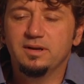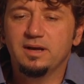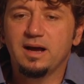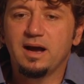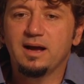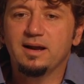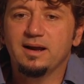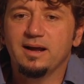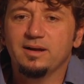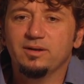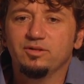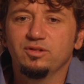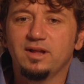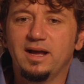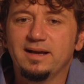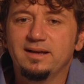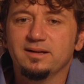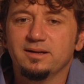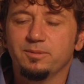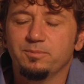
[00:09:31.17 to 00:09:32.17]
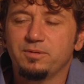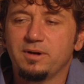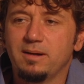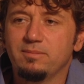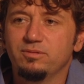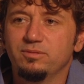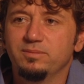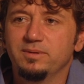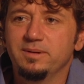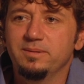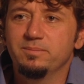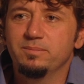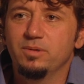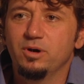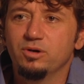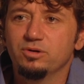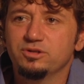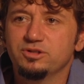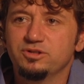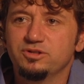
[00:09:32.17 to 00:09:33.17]
And I liken it probably
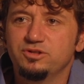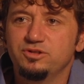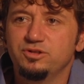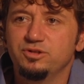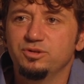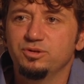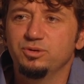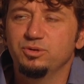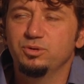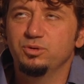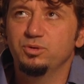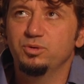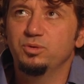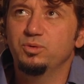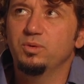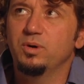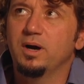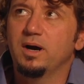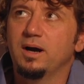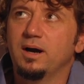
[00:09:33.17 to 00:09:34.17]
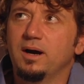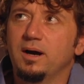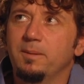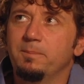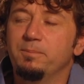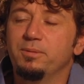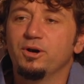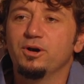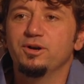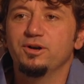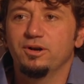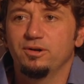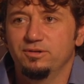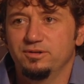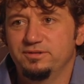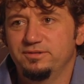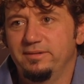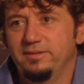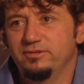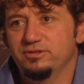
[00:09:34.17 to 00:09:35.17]
most to Burn
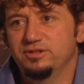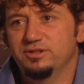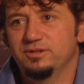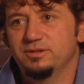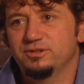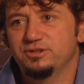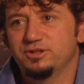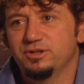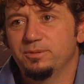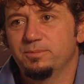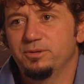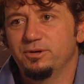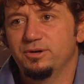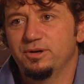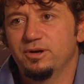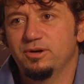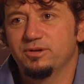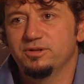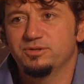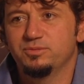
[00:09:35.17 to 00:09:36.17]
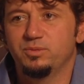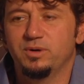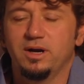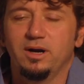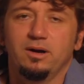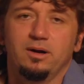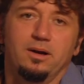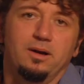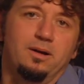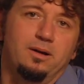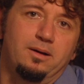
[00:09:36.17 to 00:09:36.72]
Notice. Have you ever seen this show, Burn Notice, where